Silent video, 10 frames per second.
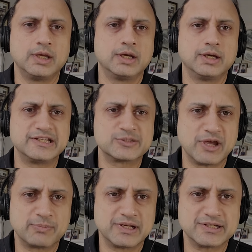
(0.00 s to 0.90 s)
Uh, it's
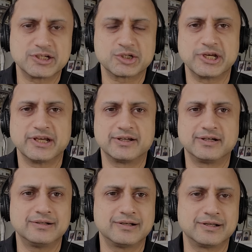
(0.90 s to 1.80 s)
my pleasure,
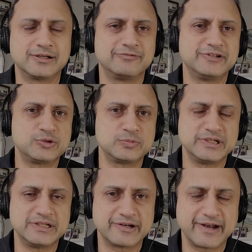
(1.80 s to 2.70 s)
Shekhar. Uh, lovely to
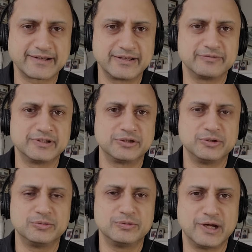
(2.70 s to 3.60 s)
be interacting with
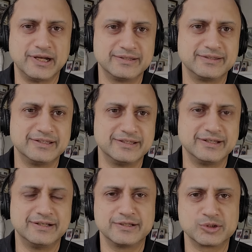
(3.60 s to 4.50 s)
you and the
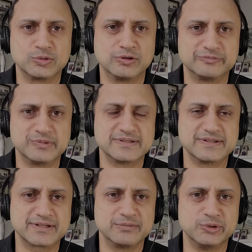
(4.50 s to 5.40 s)
Indian School of
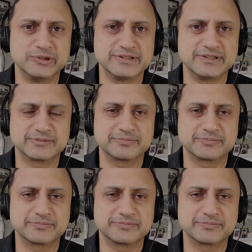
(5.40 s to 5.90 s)
Business community.